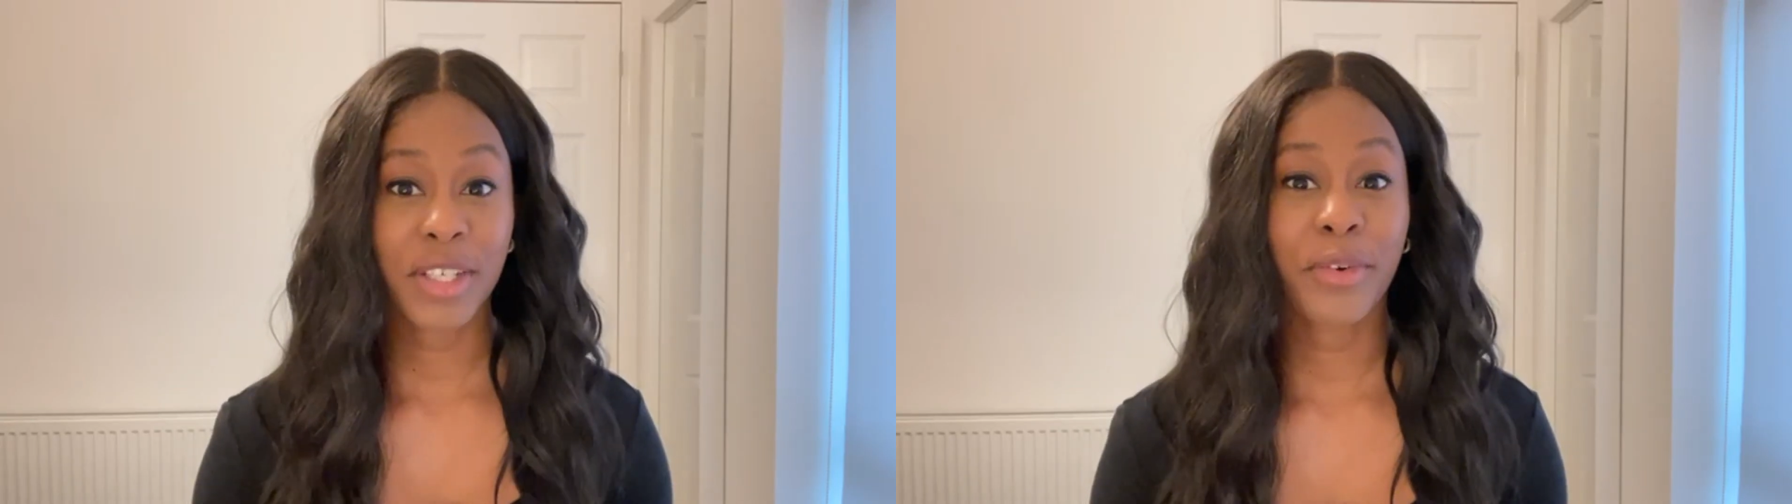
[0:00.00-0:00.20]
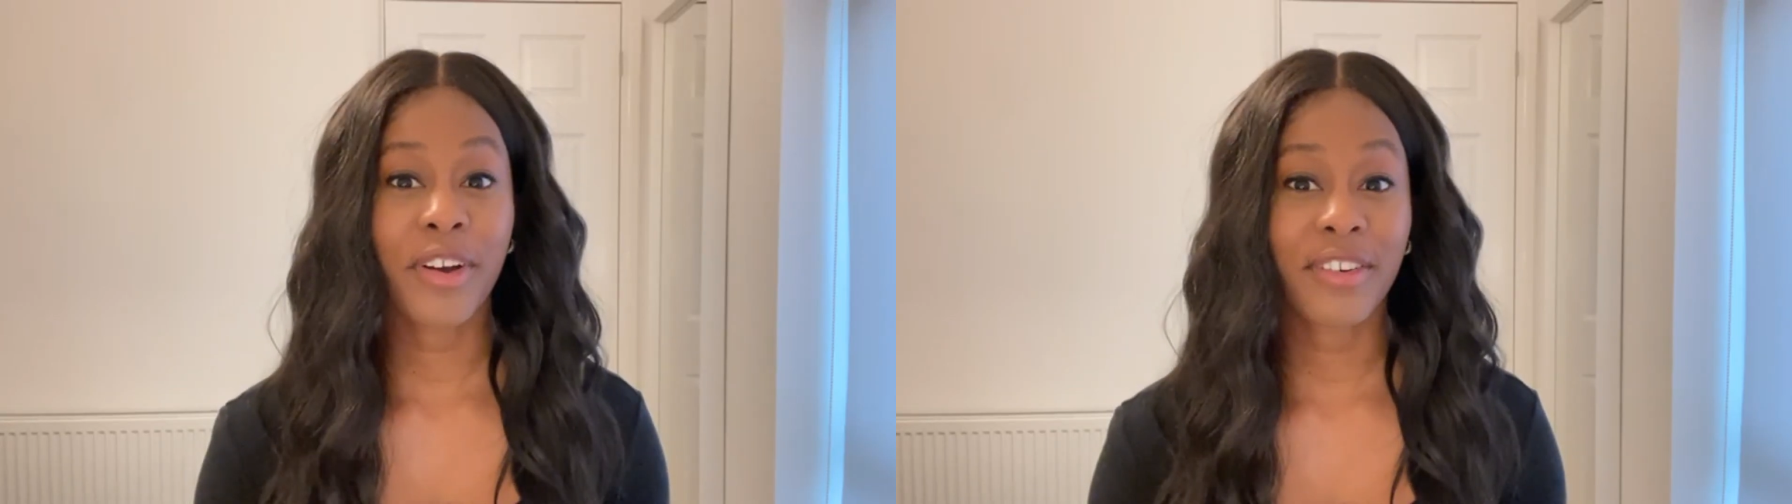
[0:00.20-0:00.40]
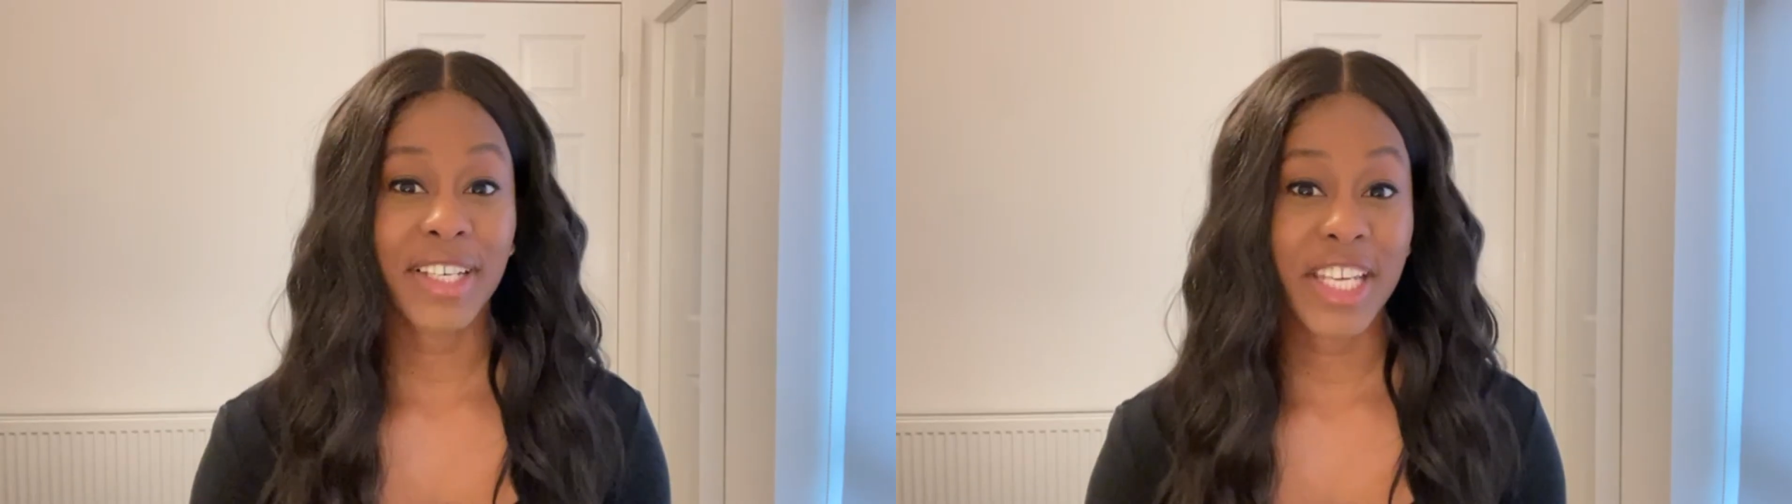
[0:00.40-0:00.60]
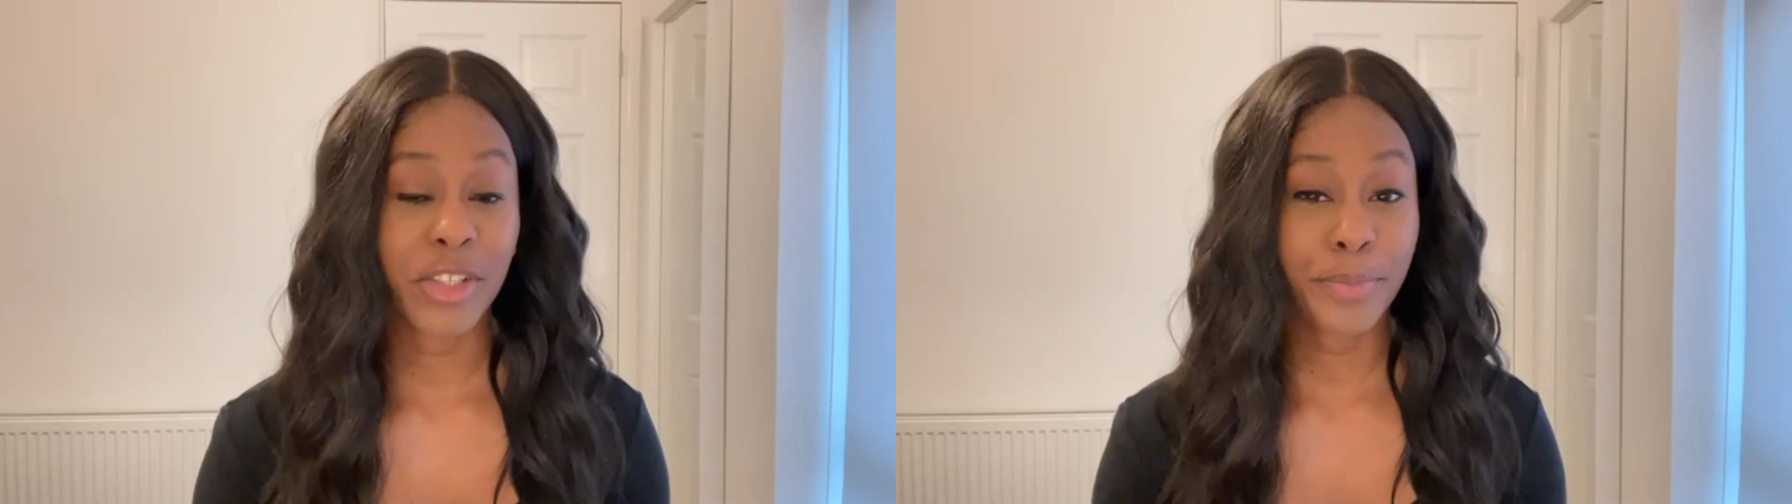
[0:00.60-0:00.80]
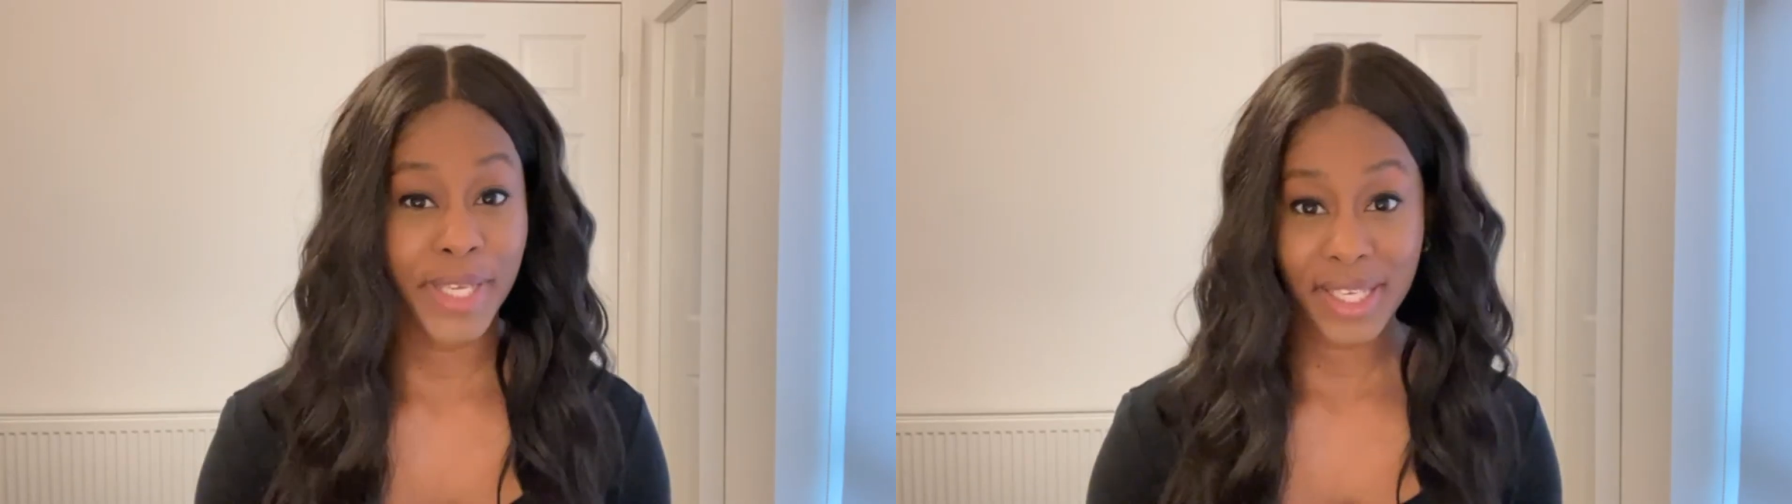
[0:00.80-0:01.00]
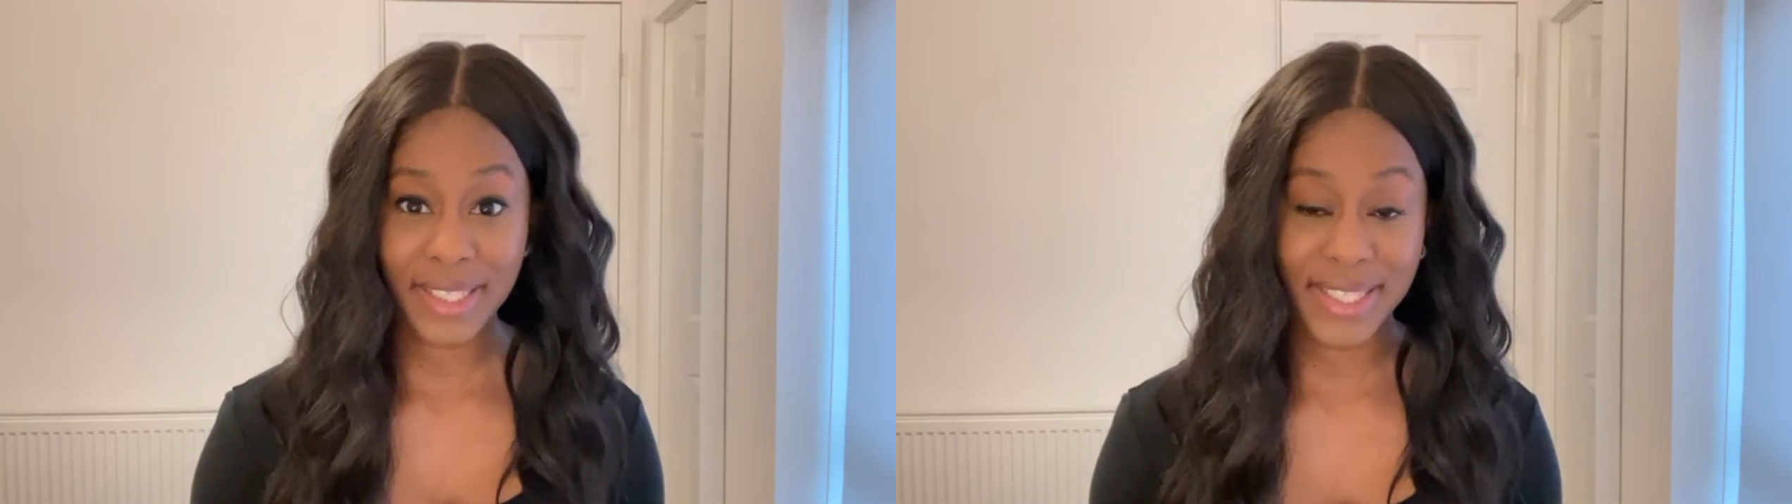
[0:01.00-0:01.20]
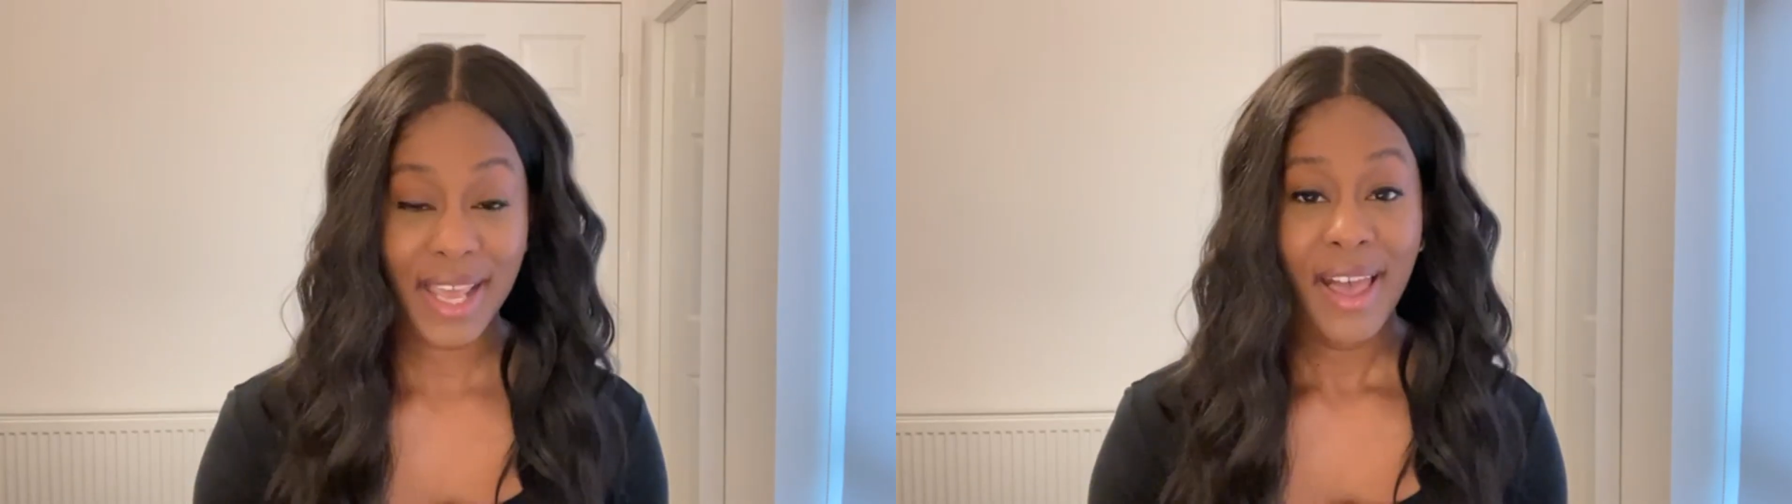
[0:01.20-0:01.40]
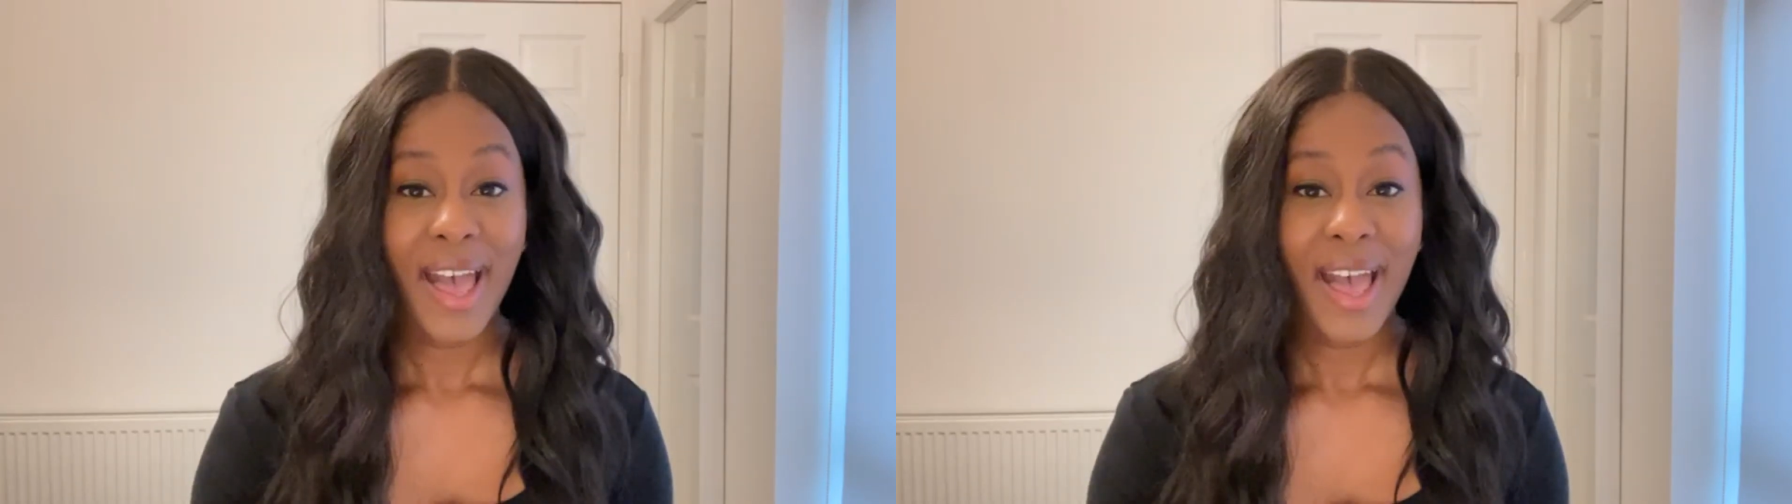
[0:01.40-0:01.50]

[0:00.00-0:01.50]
to work on each piece